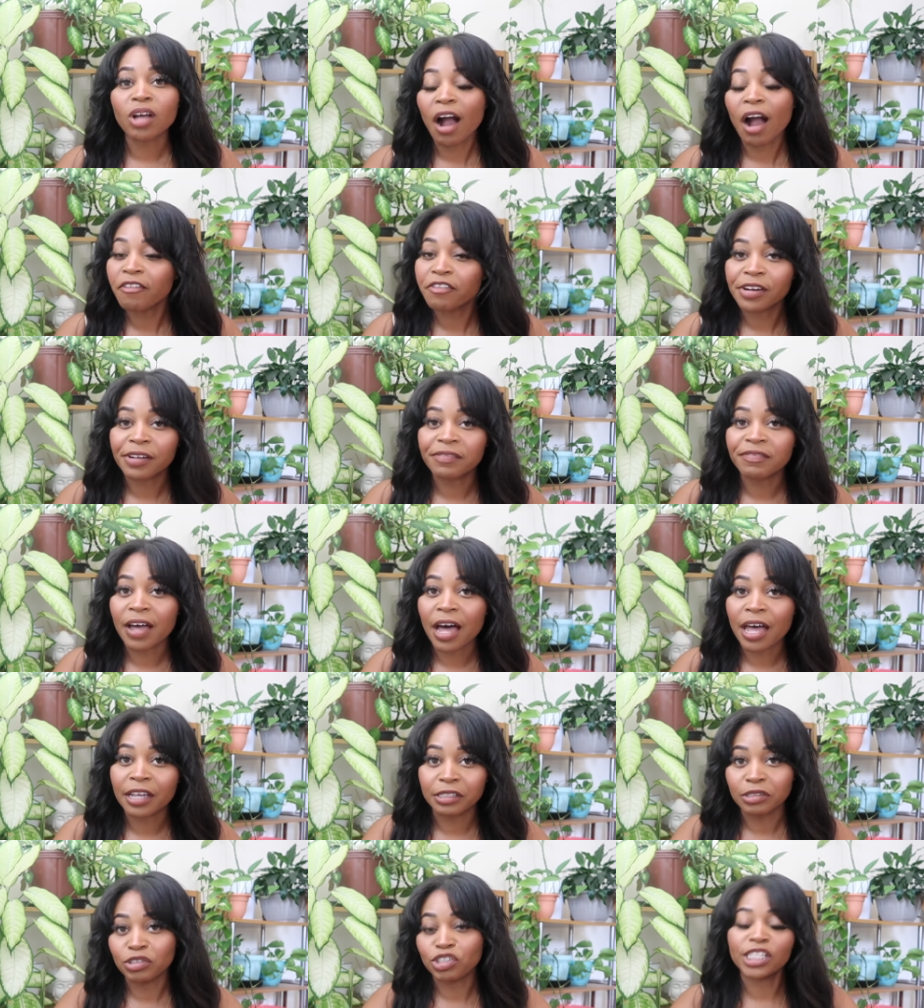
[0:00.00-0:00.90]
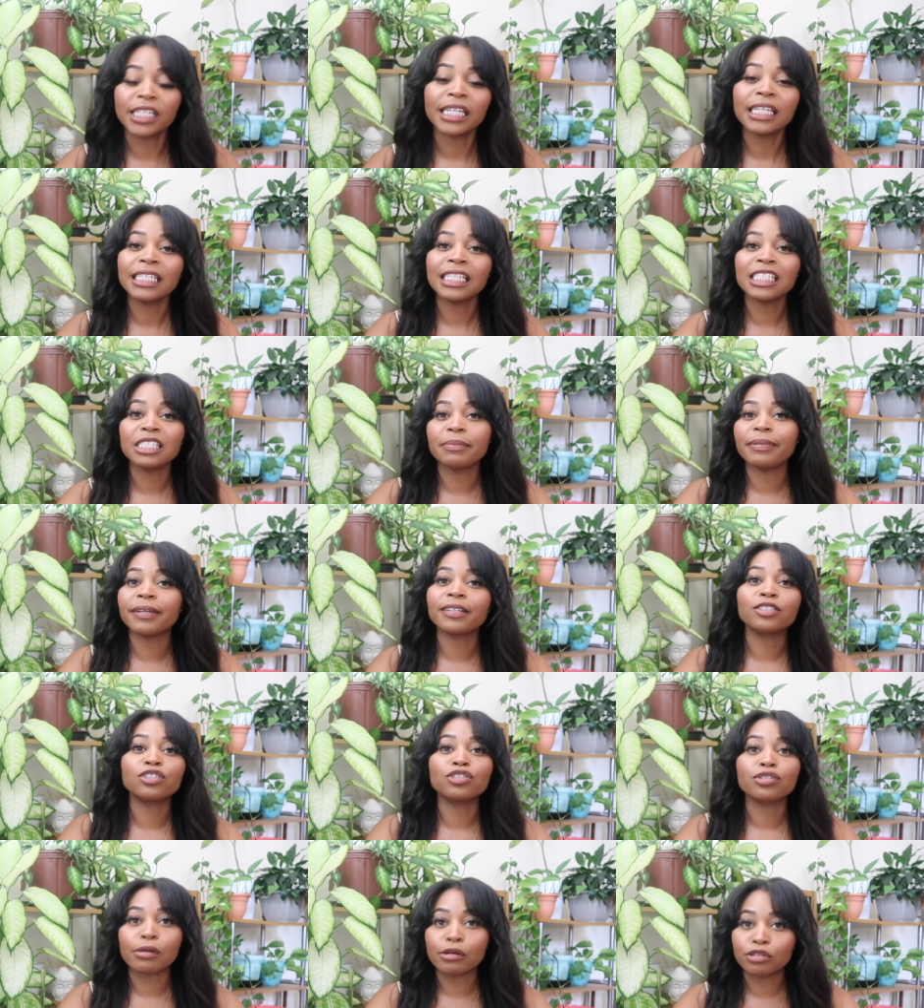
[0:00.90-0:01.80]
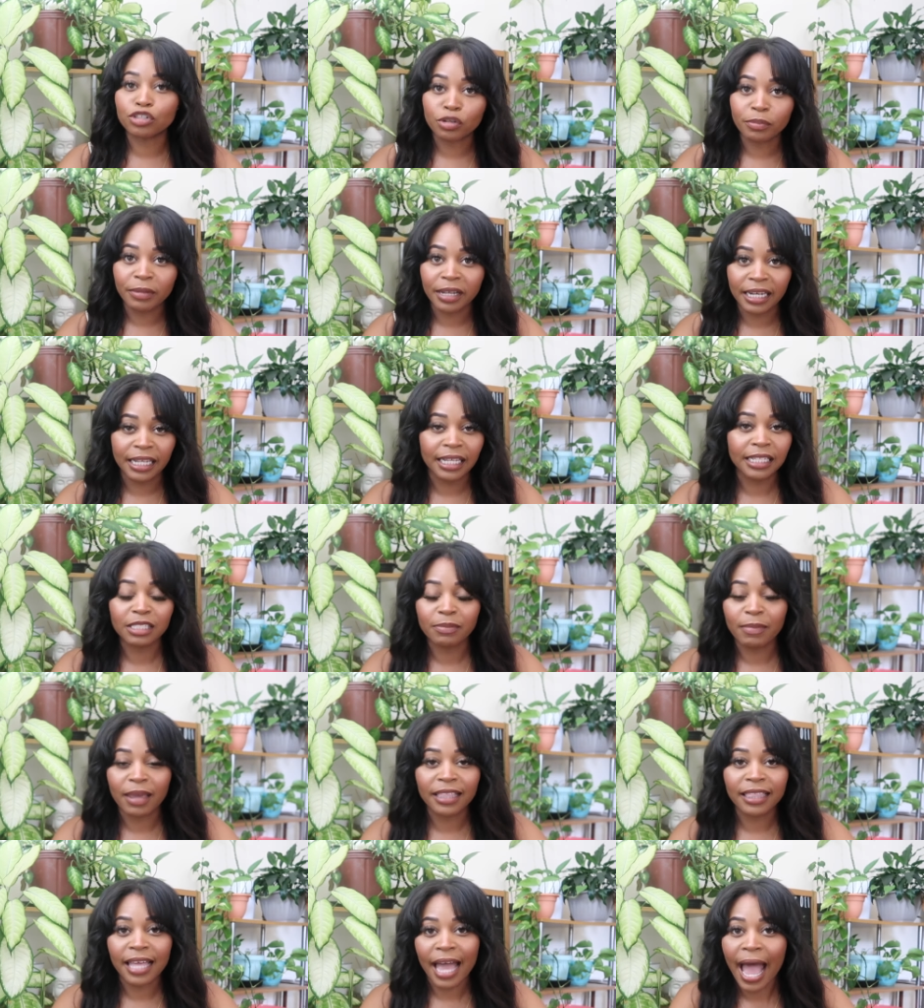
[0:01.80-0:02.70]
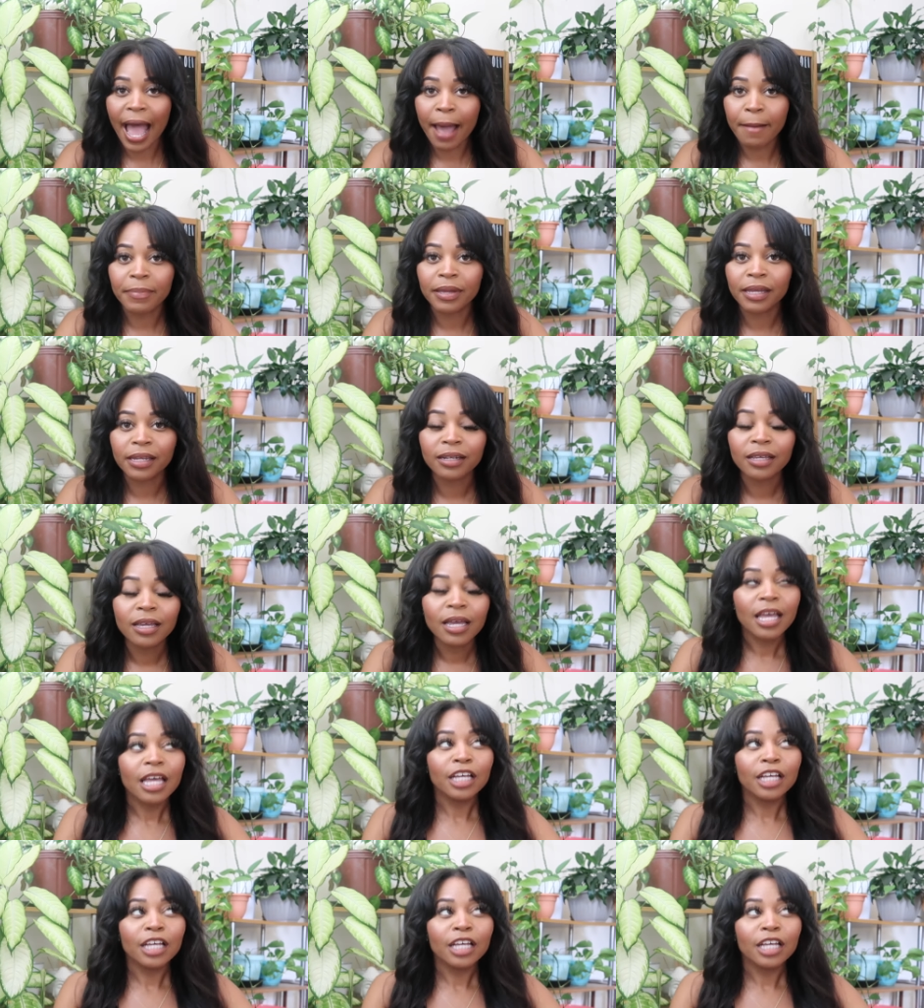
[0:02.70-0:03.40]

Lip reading: offering value. She didn't need to be on social media to make that happen.